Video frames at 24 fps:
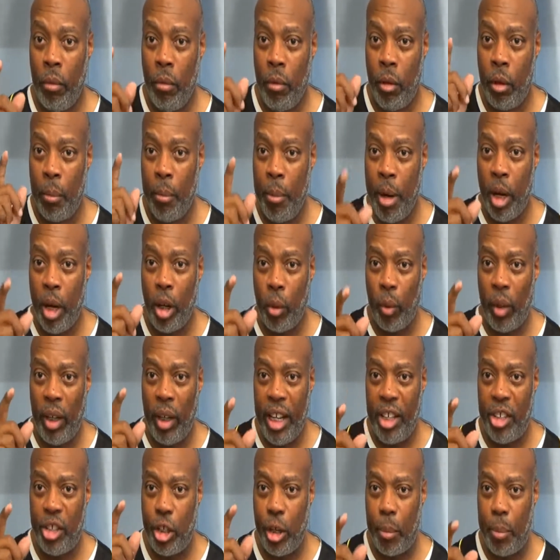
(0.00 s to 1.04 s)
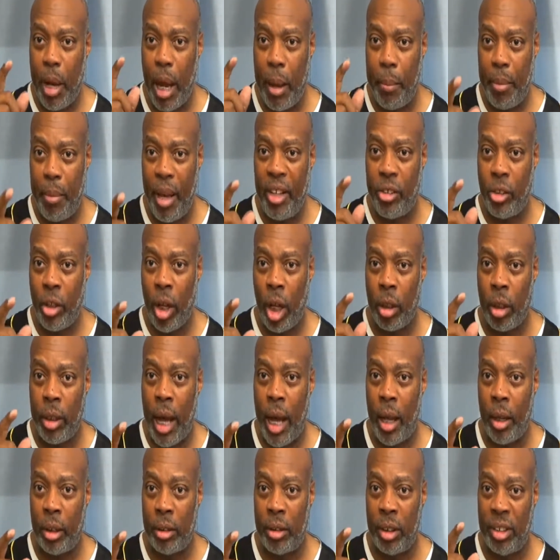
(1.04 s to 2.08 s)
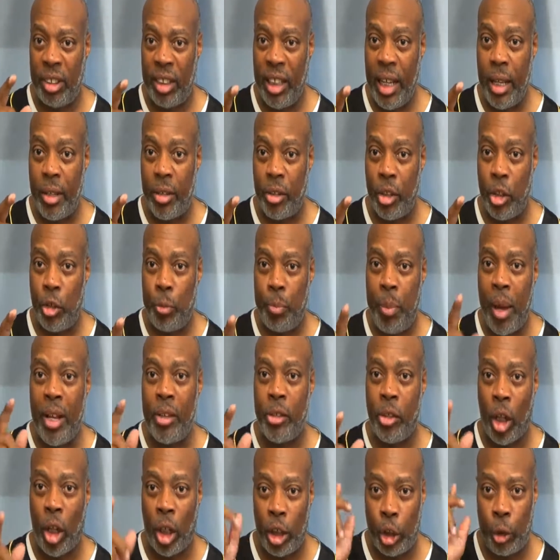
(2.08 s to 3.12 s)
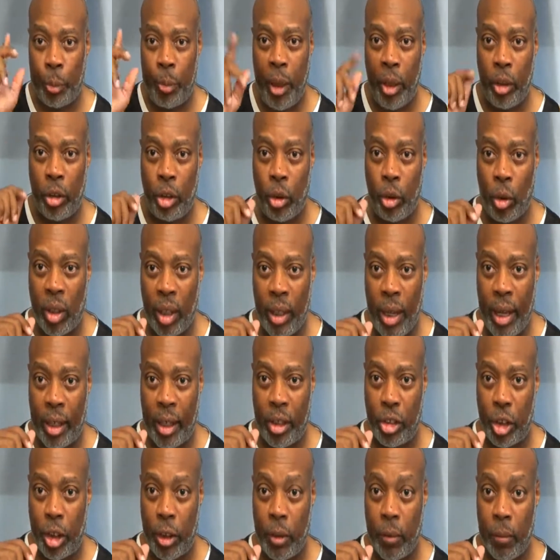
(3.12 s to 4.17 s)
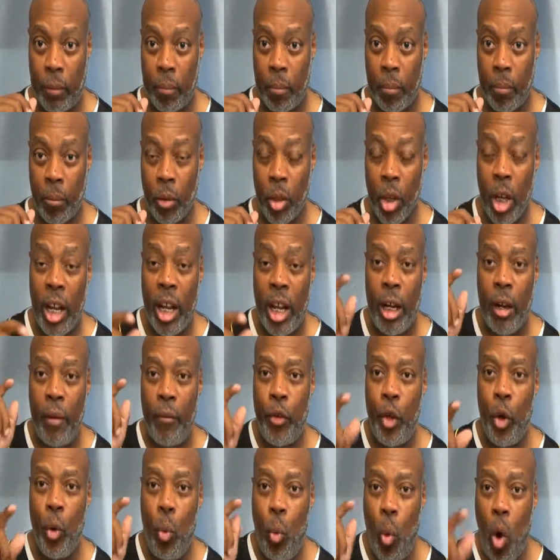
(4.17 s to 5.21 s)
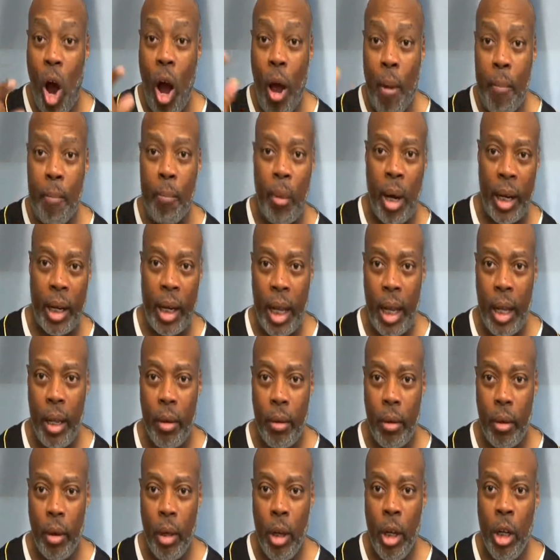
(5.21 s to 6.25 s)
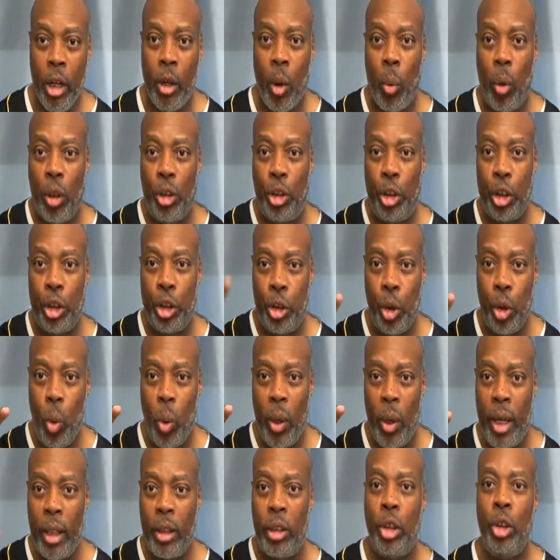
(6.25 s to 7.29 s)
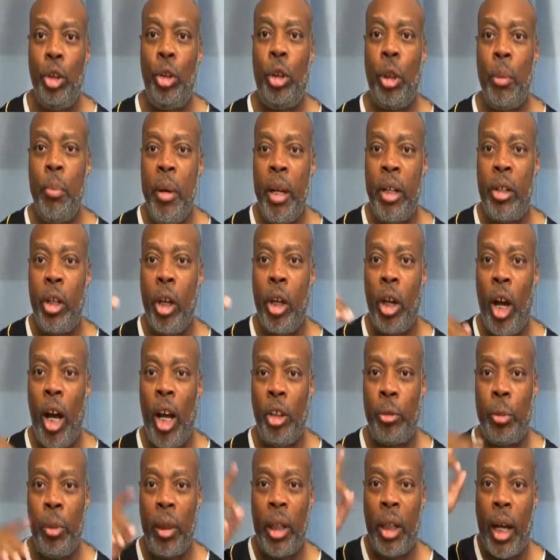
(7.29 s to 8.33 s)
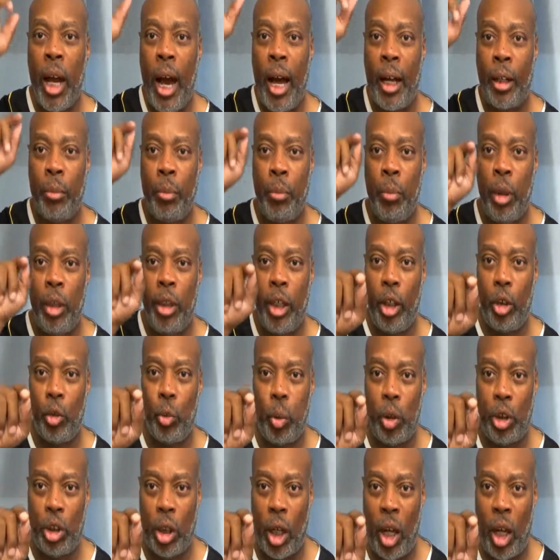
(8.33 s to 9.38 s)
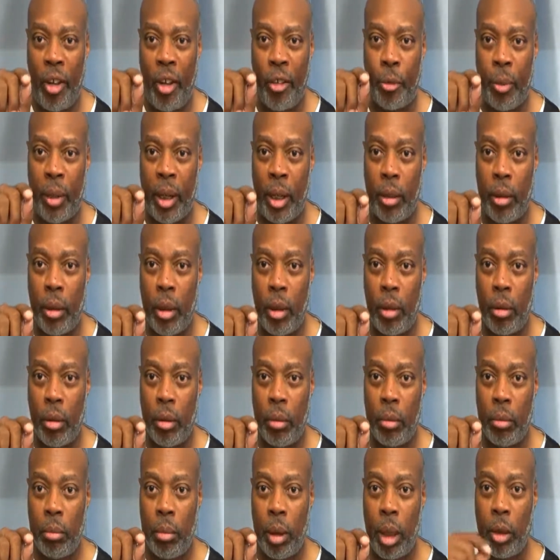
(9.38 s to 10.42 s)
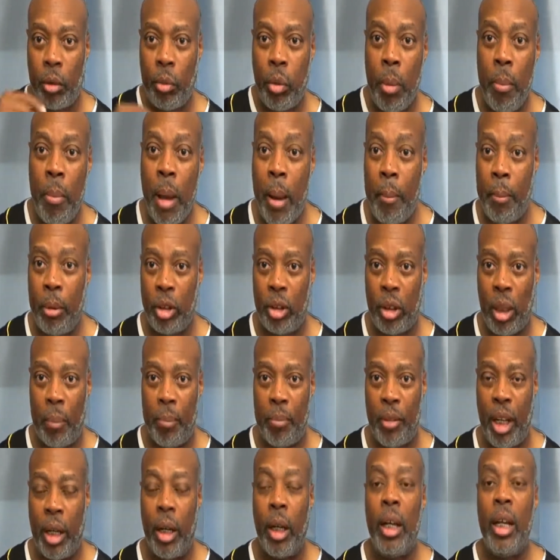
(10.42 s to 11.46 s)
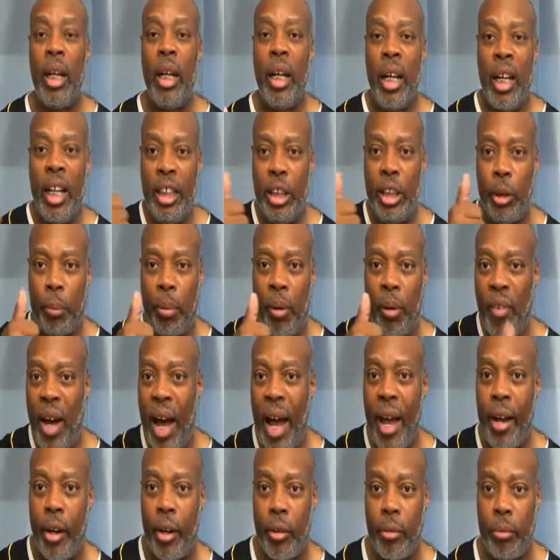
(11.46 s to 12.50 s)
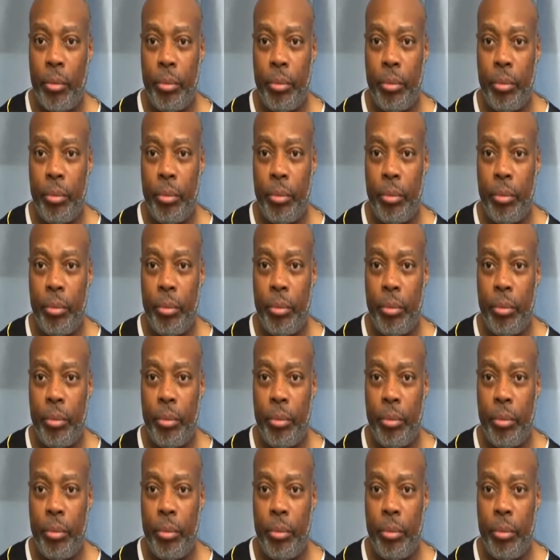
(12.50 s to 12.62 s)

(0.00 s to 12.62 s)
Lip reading: The marital relationship ain't based on dollars and cents. It's based on a spiritual connection. And if you want money, then what you do is you submit to your husband. God deals with your husband. Because remember something, he's the provider.